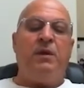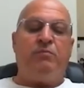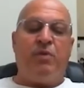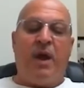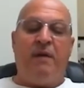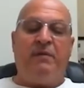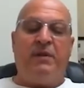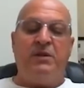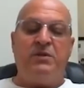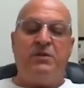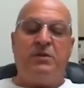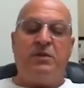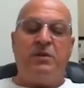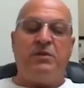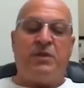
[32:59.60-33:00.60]

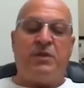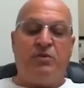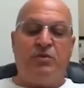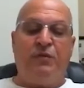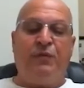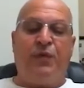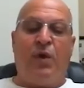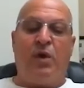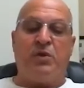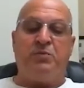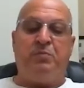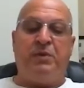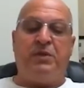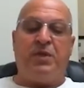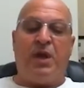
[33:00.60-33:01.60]
Providence, Central Falls,
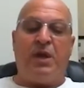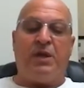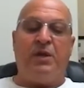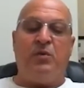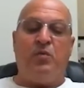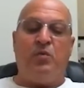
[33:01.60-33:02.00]
Pawtucket,